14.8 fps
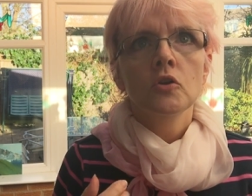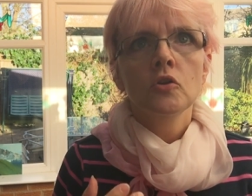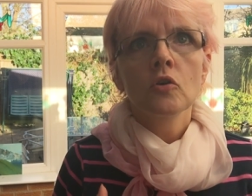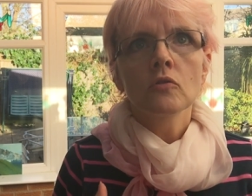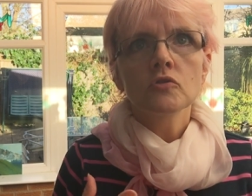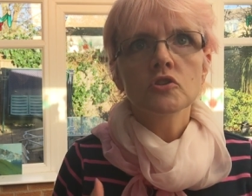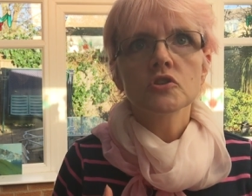
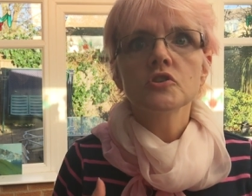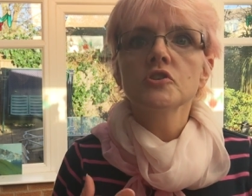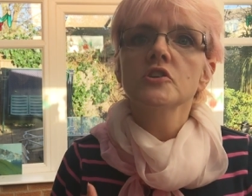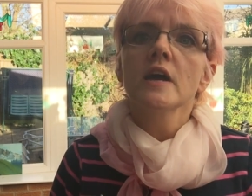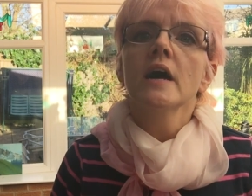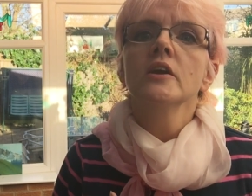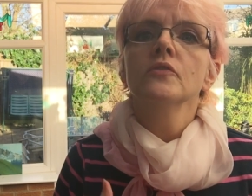not just
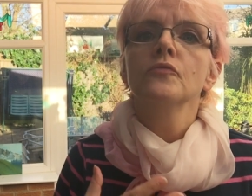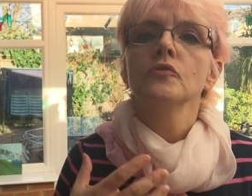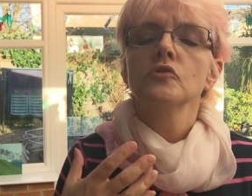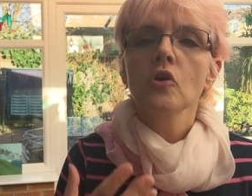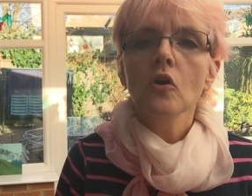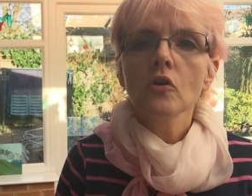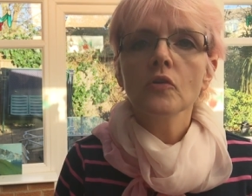share your
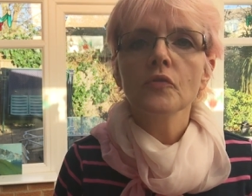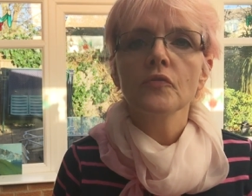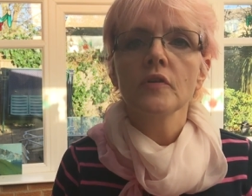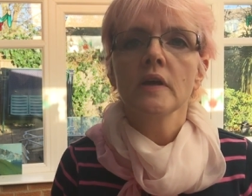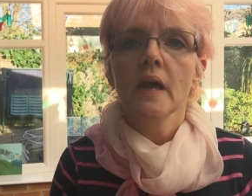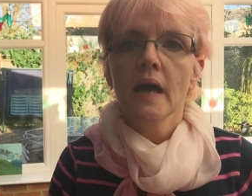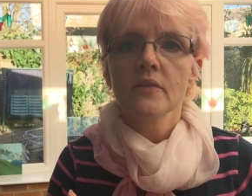
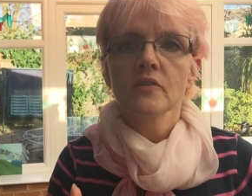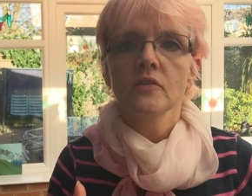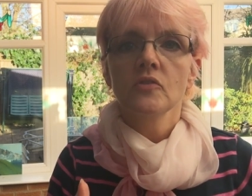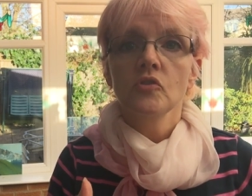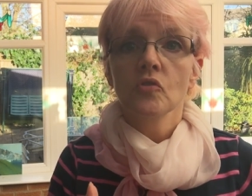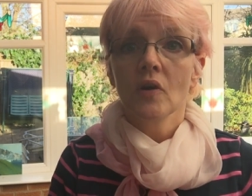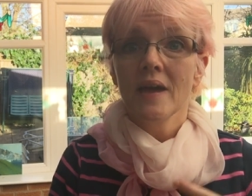photography as
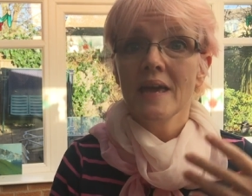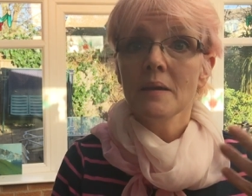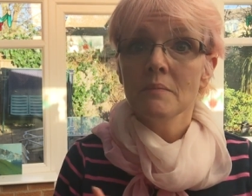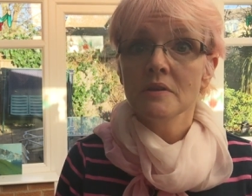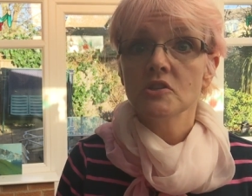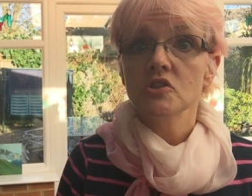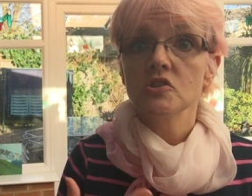in your
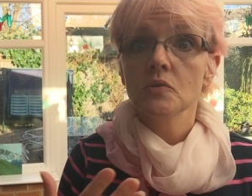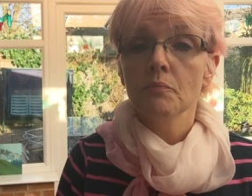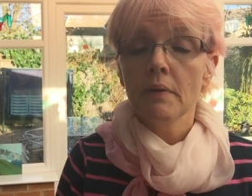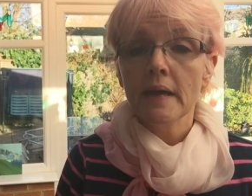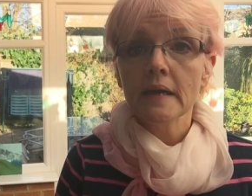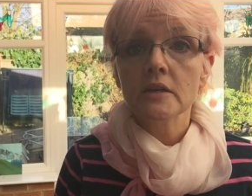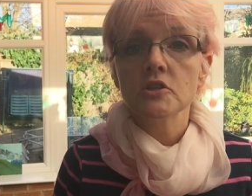images, your
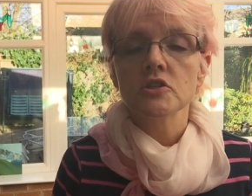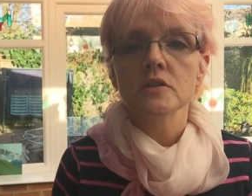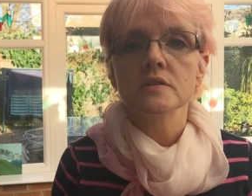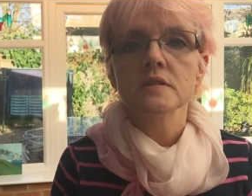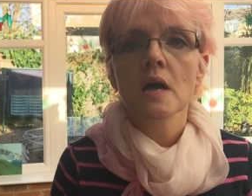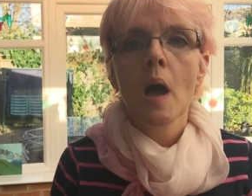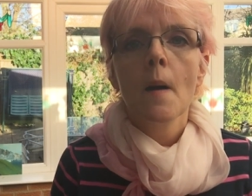
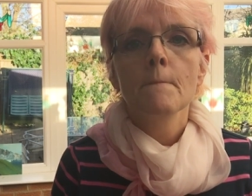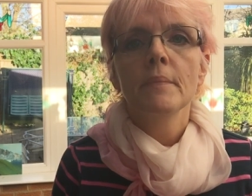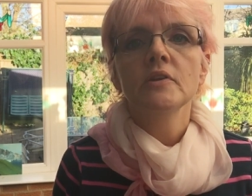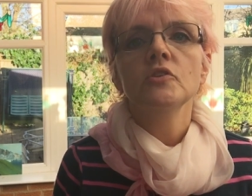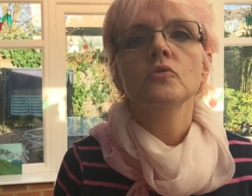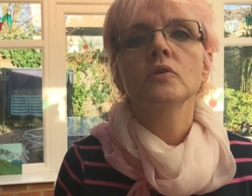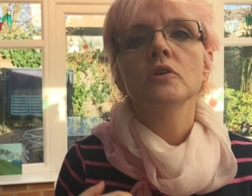pictures,
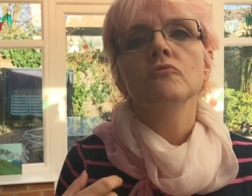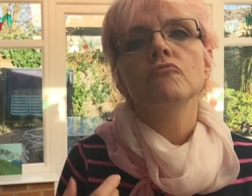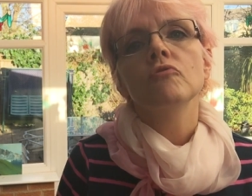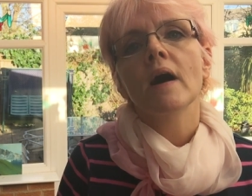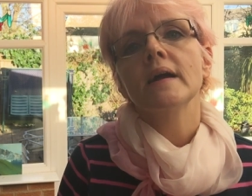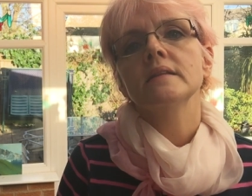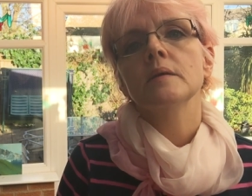but you can
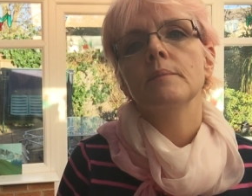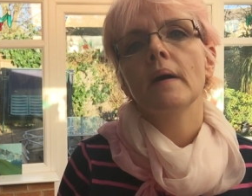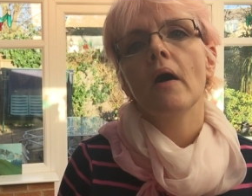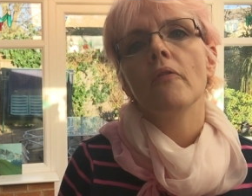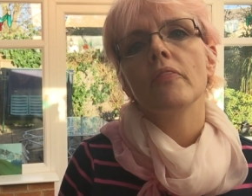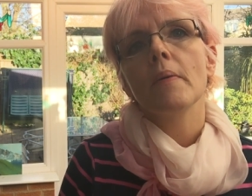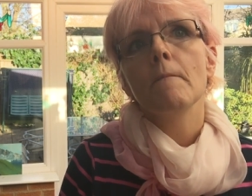write
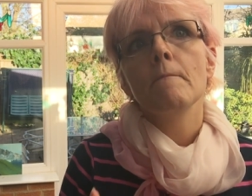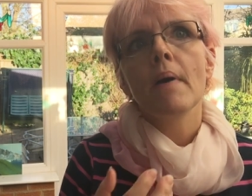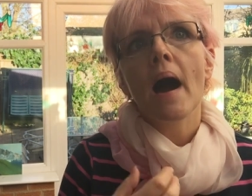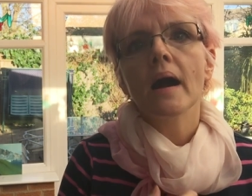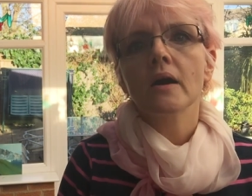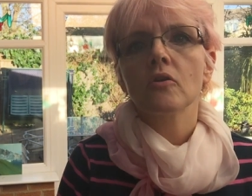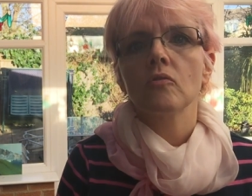about the
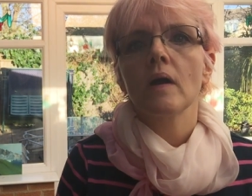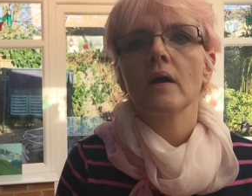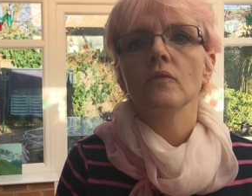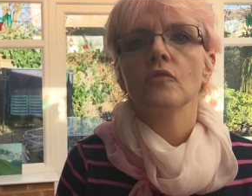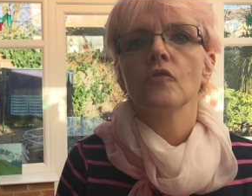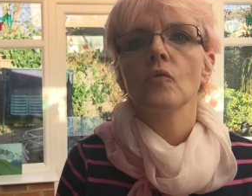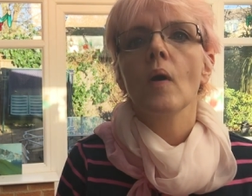
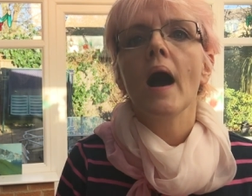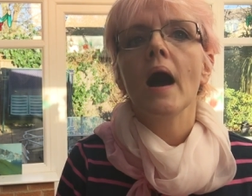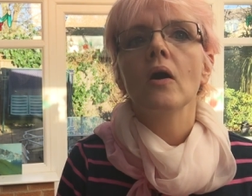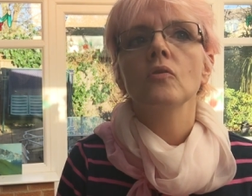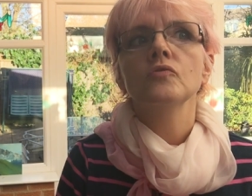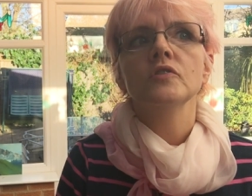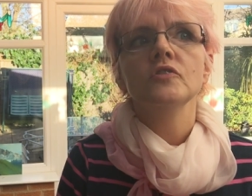background. So
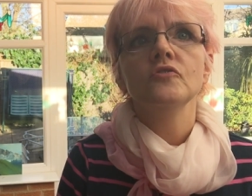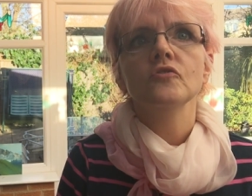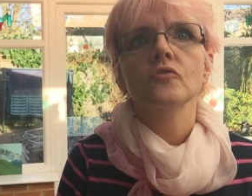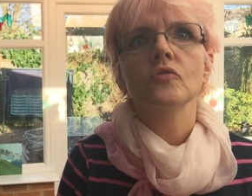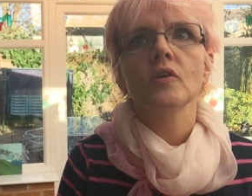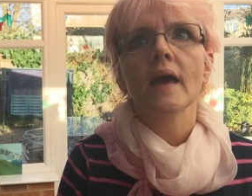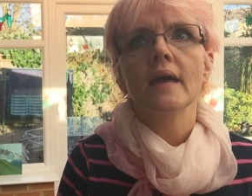how did
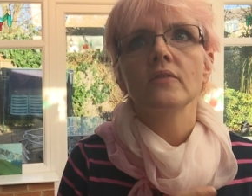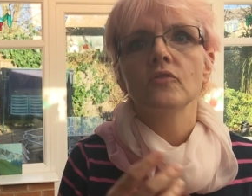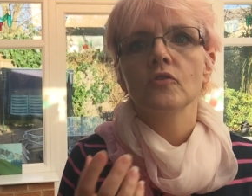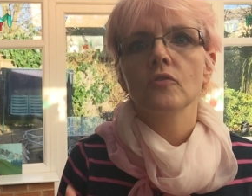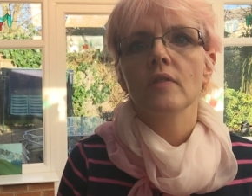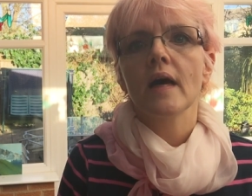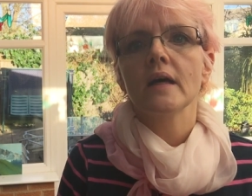you
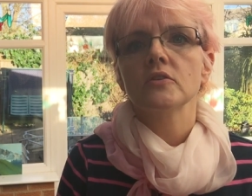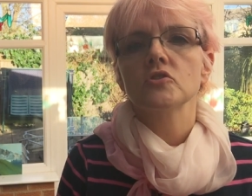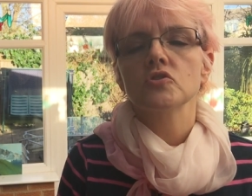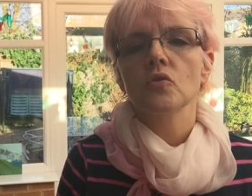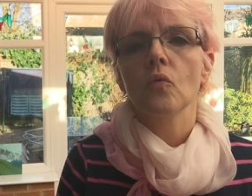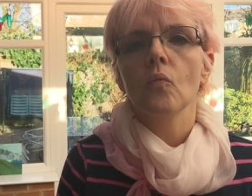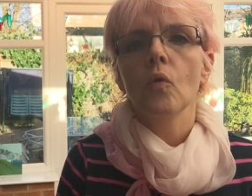get to that
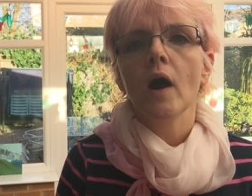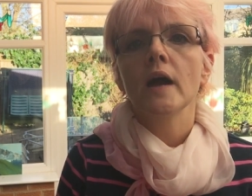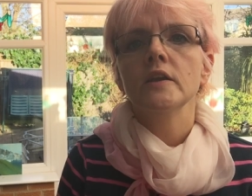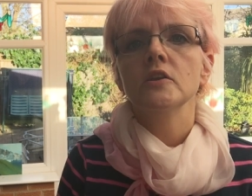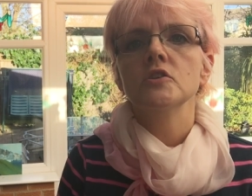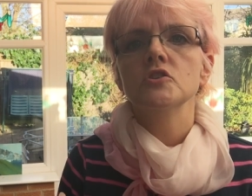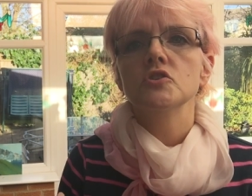shot?
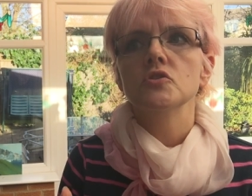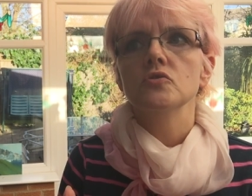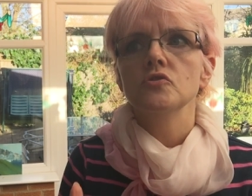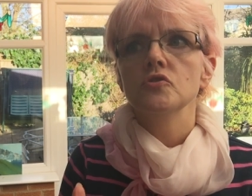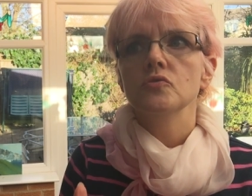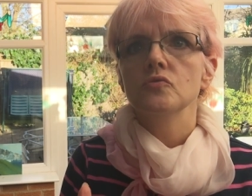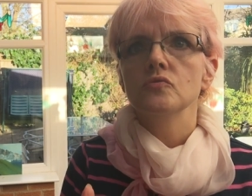Why did you
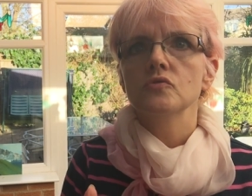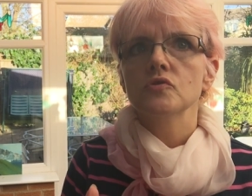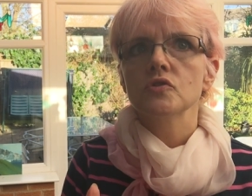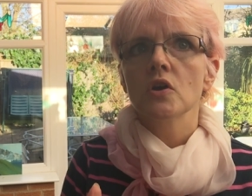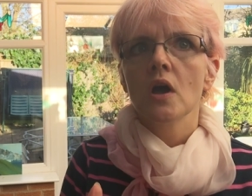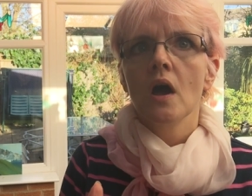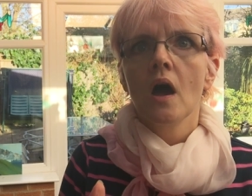
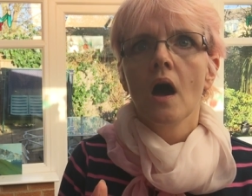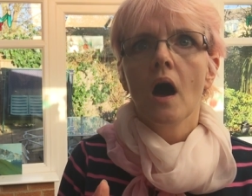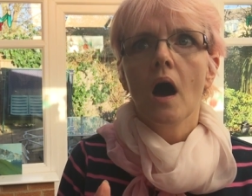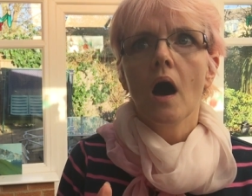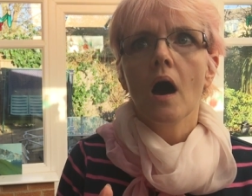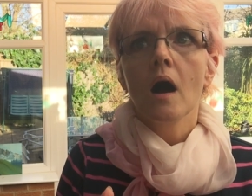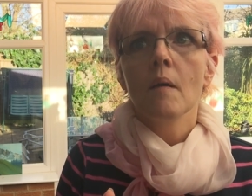use
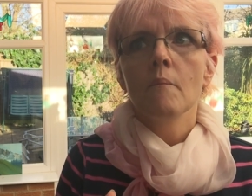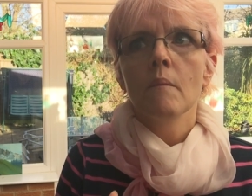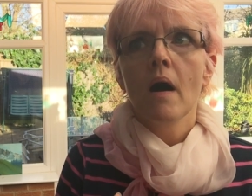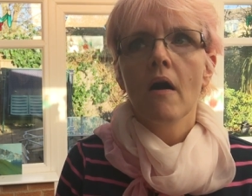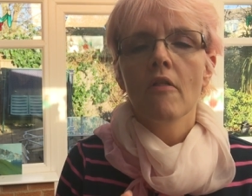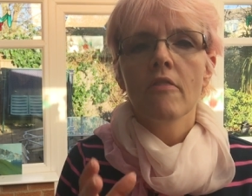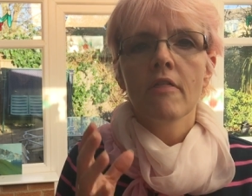
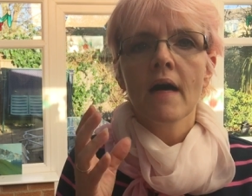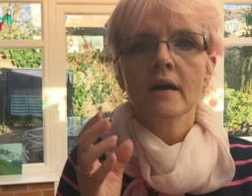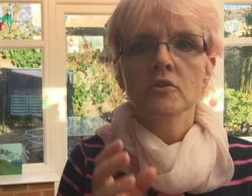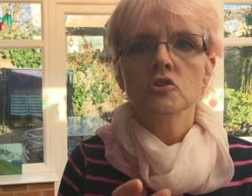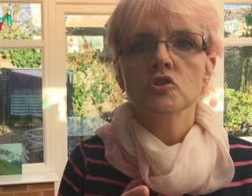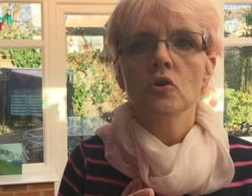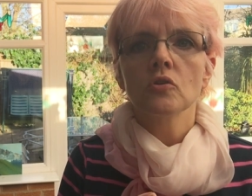
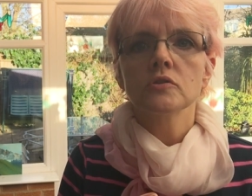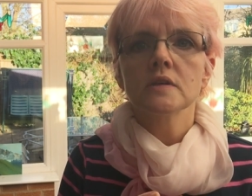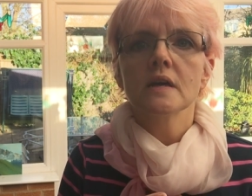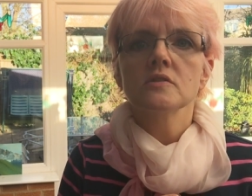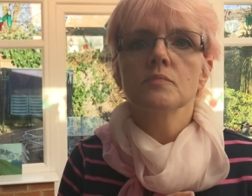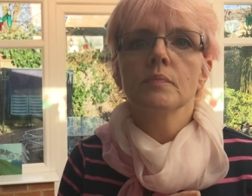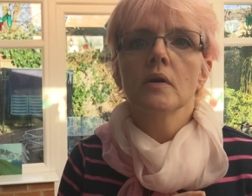that shot
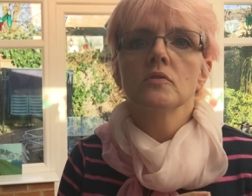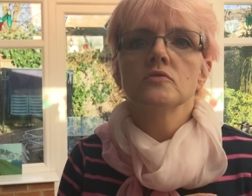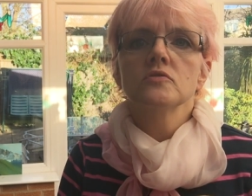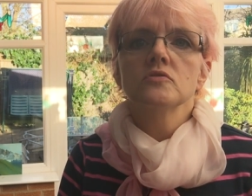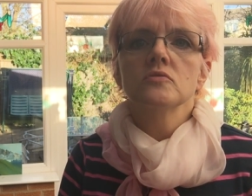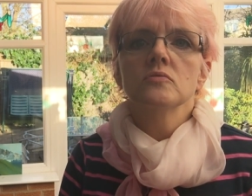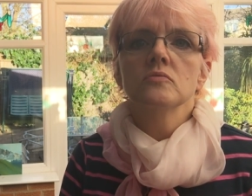as
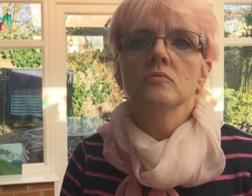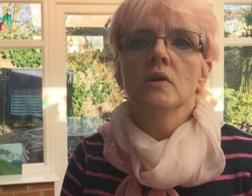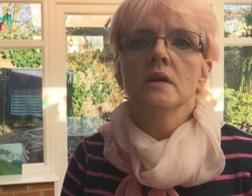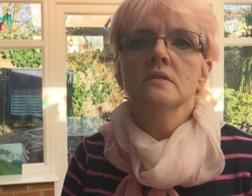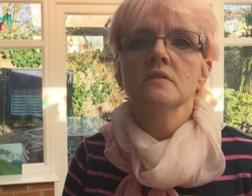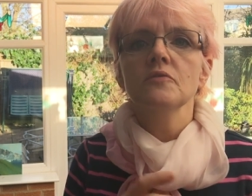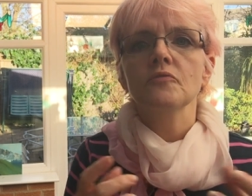opposed to
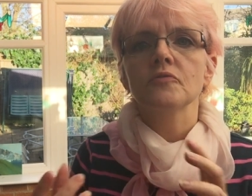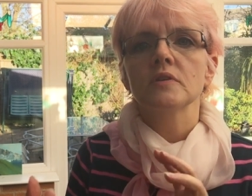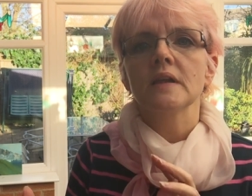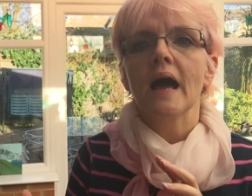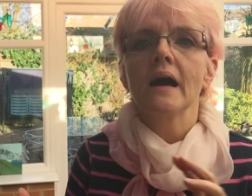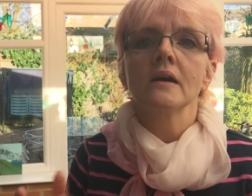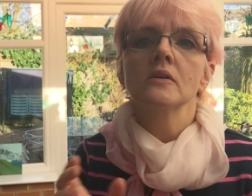a
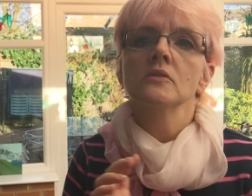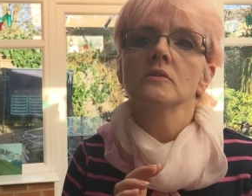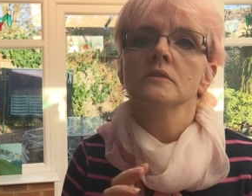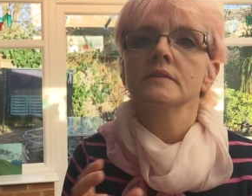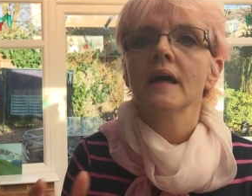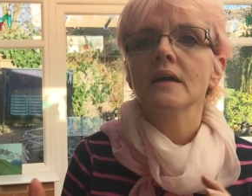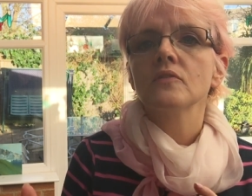different
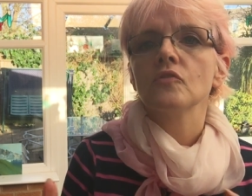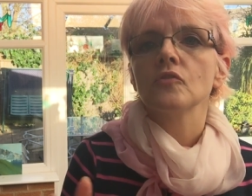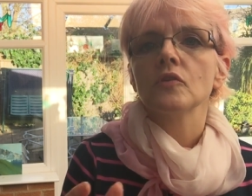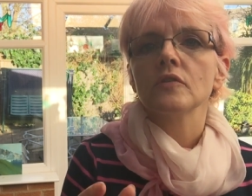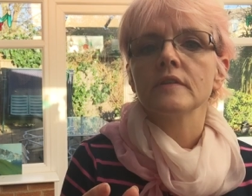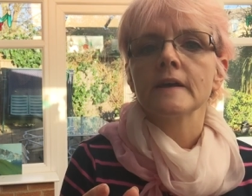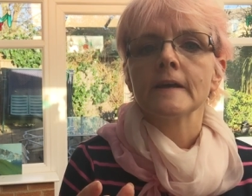angle? That
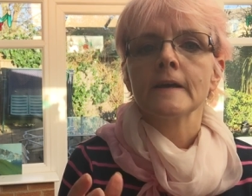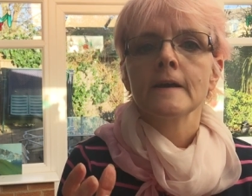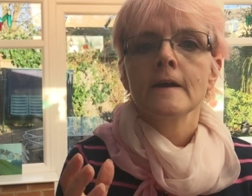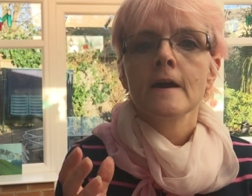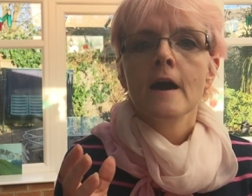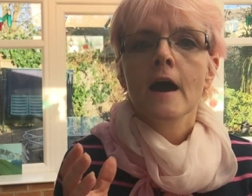sort of thing.